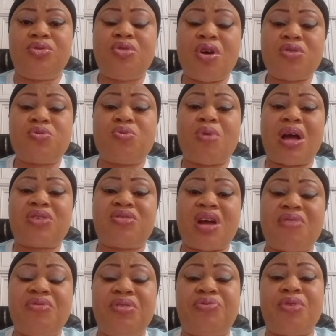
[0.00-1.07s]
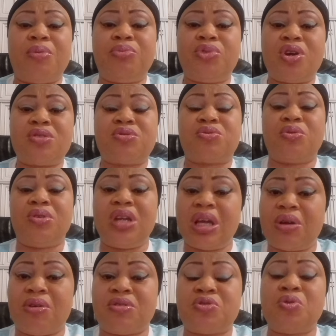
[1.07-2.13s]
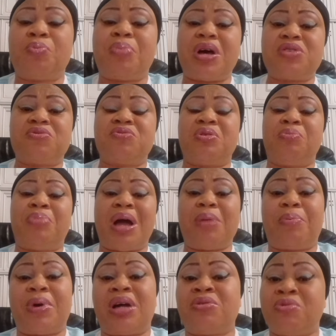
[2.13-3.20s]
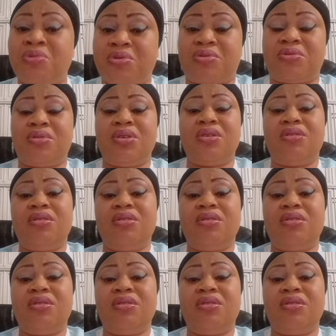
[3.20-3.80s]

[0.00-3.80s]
Those who are traveling from north to Lagos should pass through the bypass route.